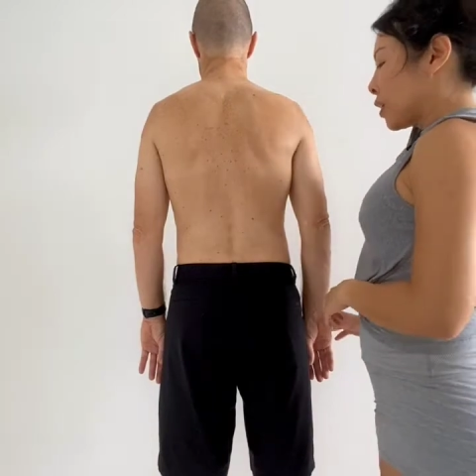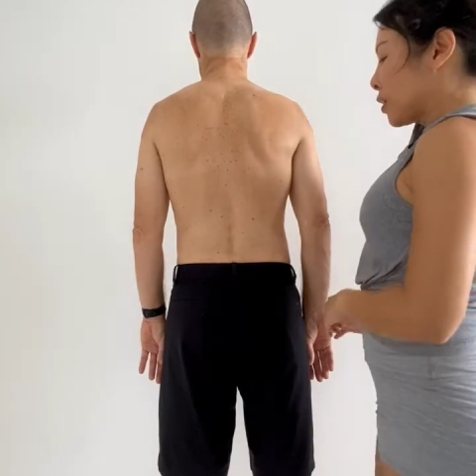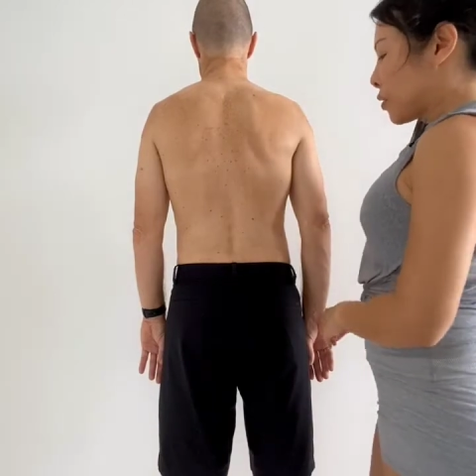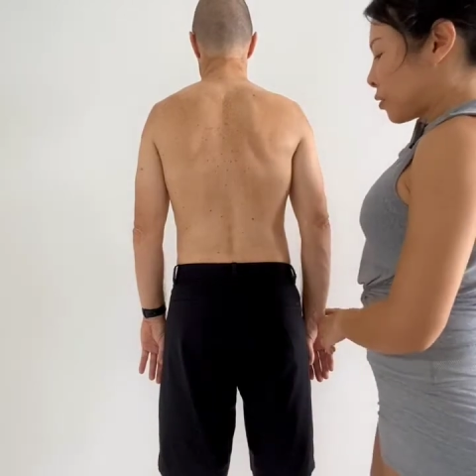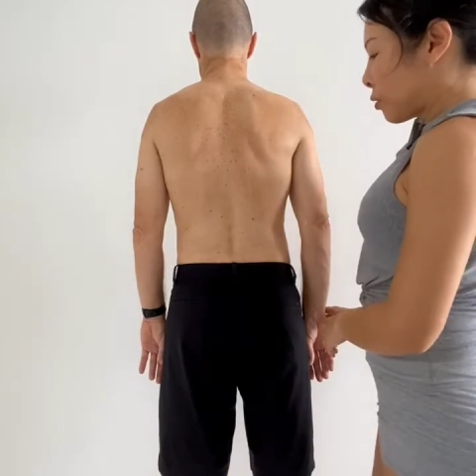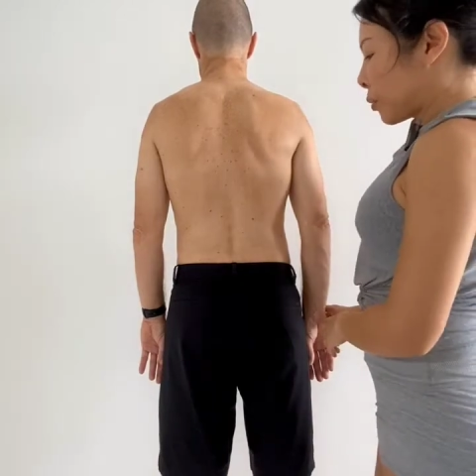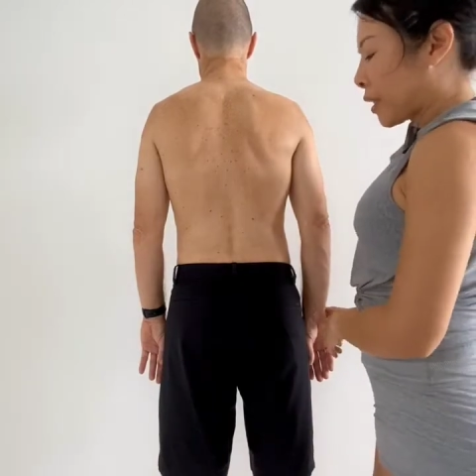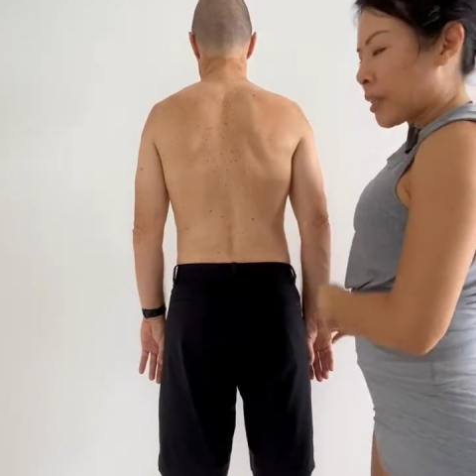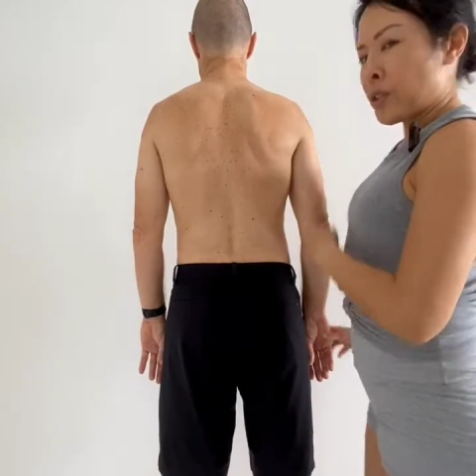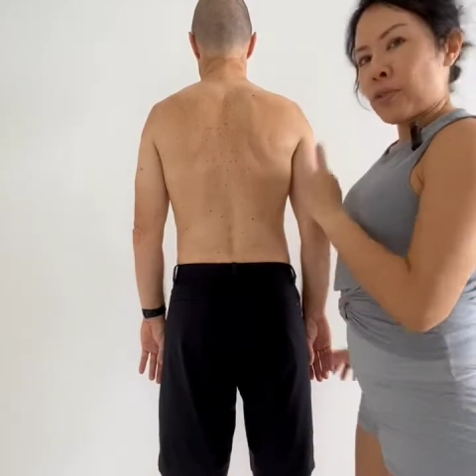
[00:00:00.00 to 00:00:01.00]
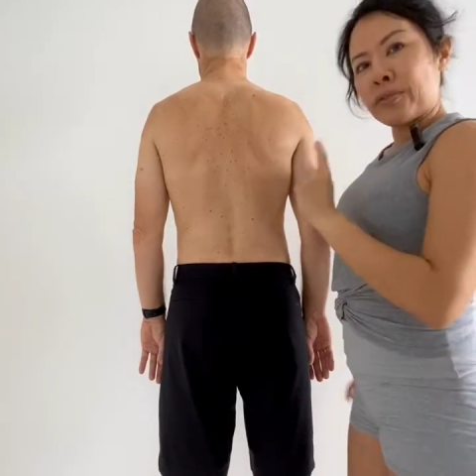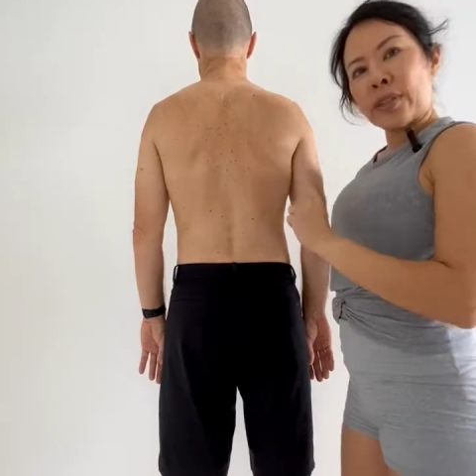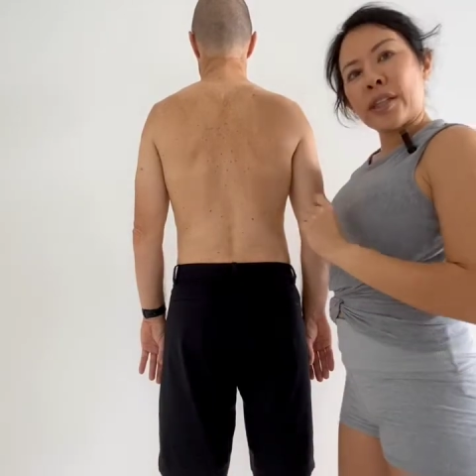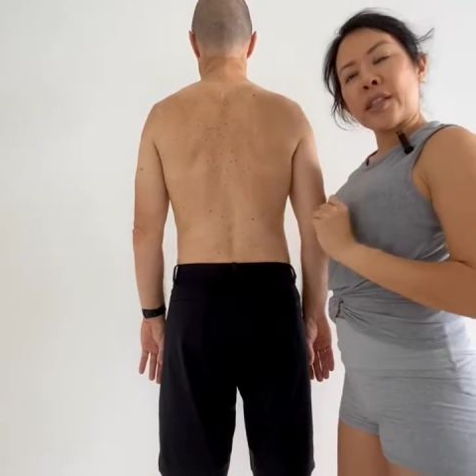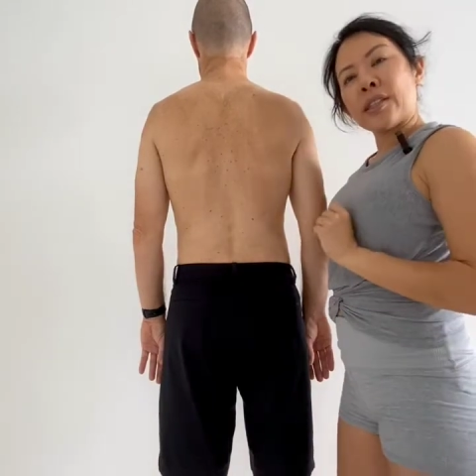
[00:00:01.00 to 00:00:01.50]
So the way to
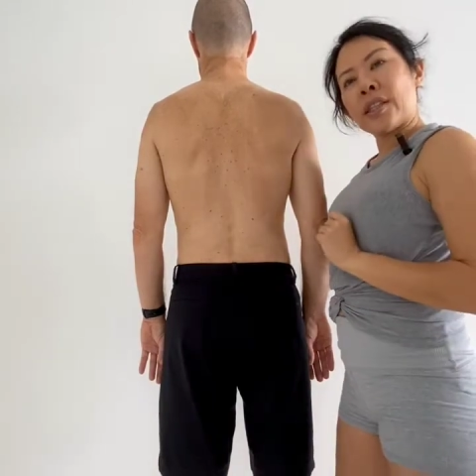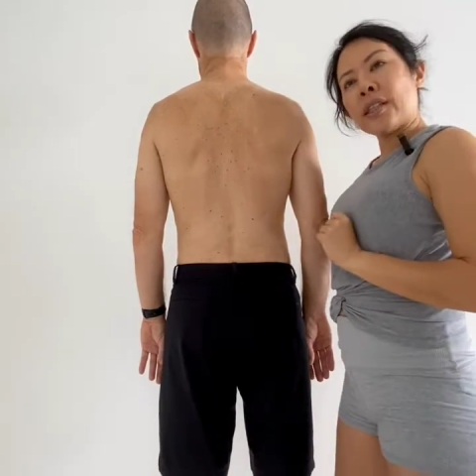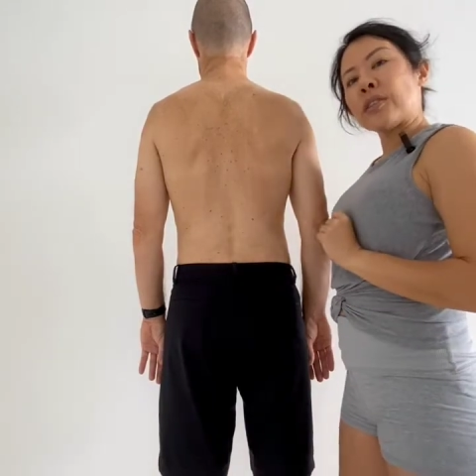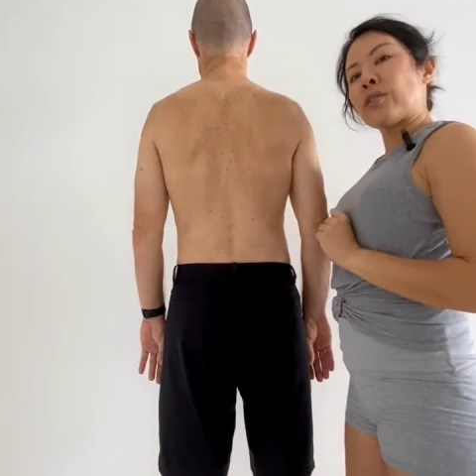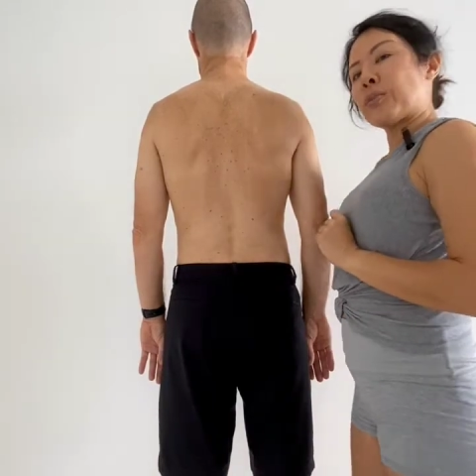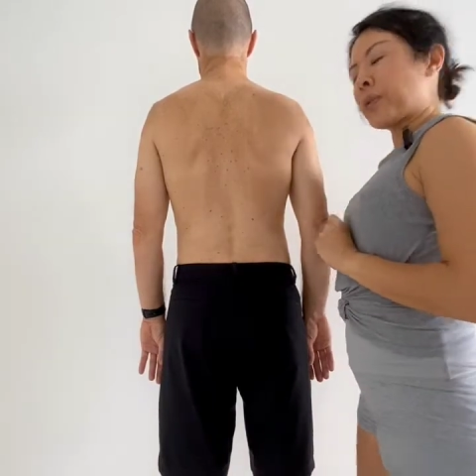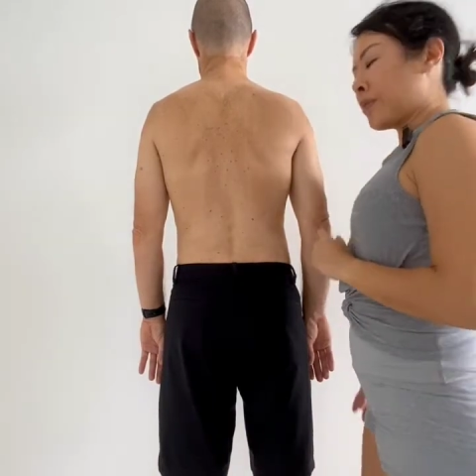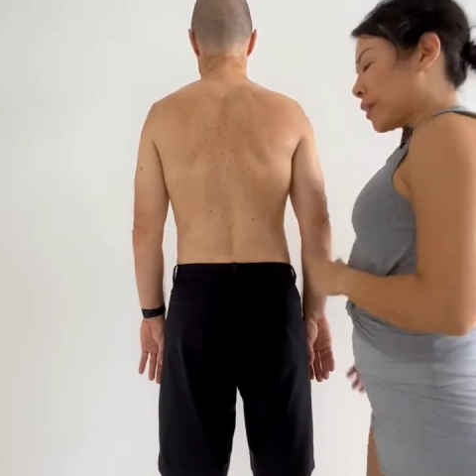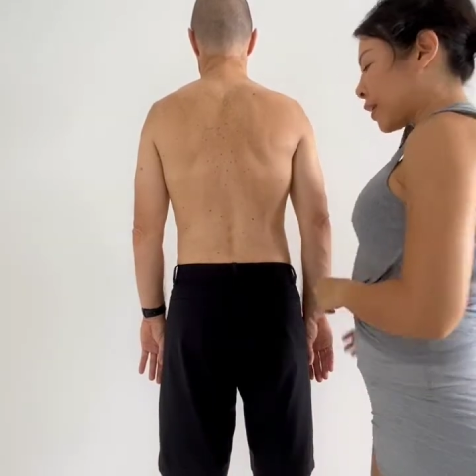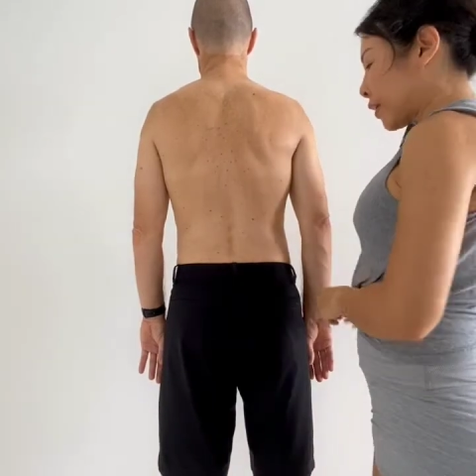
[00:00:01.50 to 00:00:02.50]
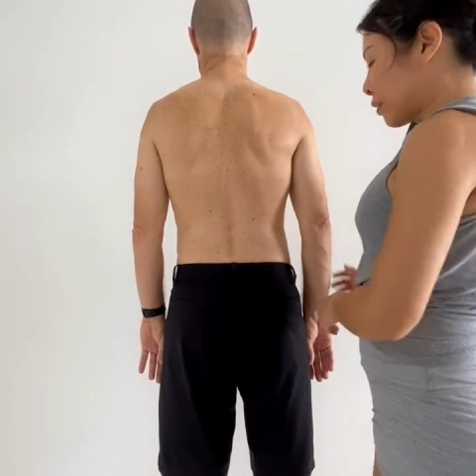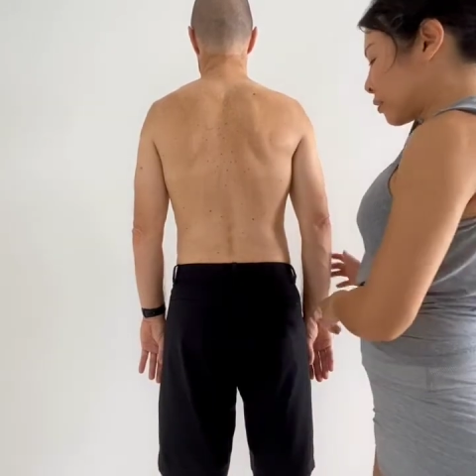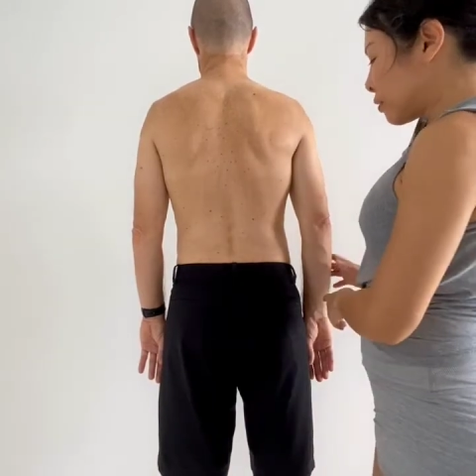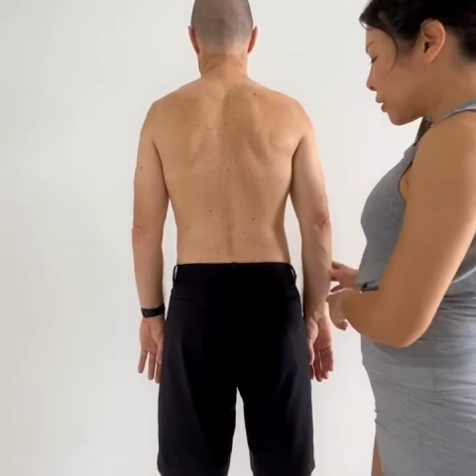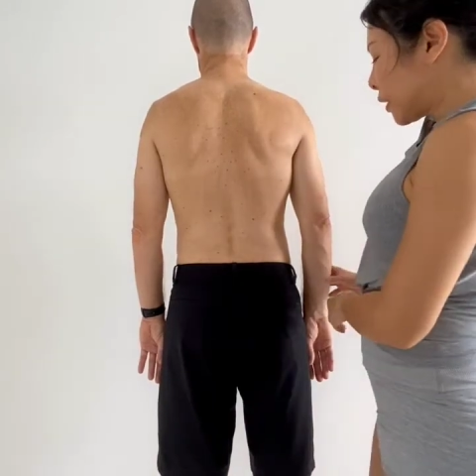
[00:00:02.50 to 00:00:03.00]
find his superior angle,